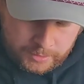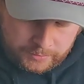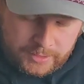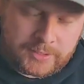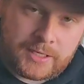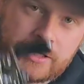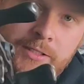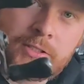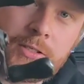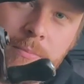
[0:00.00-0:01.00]
this
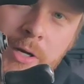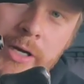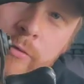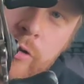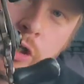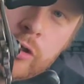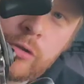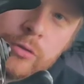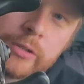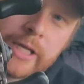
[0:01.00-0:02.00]
is my
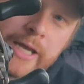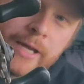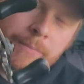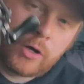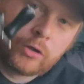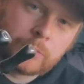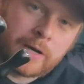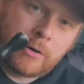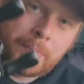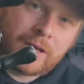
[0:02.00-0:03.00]
original Older
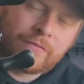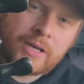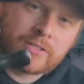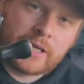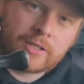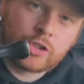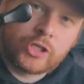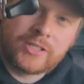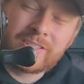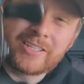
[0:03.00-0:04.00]
Baron BFS
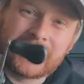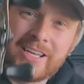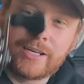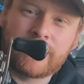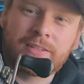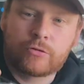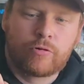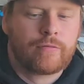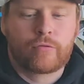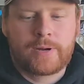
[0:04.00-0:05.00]
XG16. I've had this
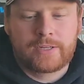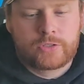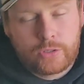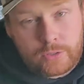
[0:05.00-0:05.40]
reel for about 2